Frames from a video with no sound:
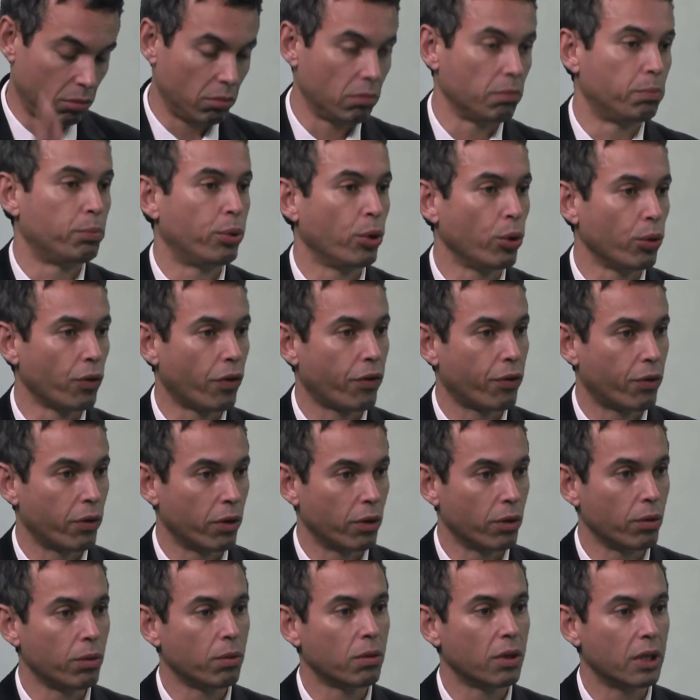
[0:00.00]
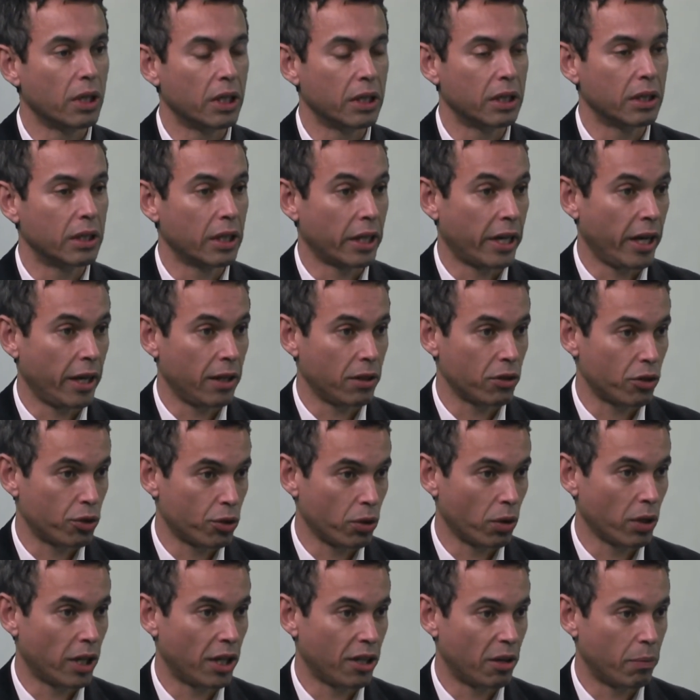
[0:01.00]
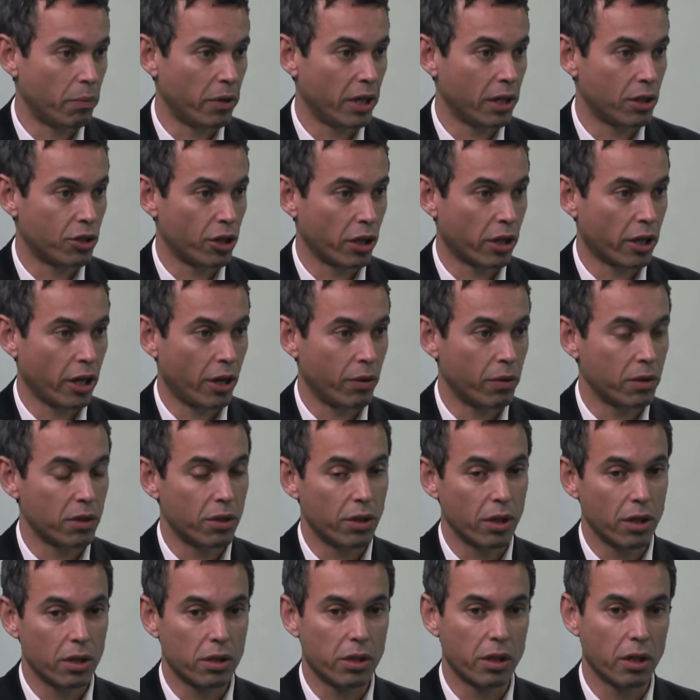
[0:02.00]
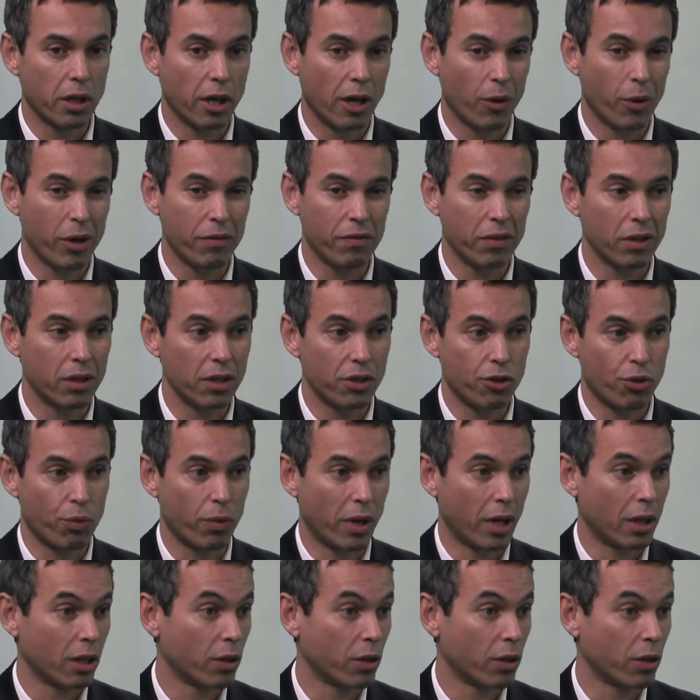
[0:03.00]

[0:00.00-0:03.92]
pulled through against all other major currencies. However, this rally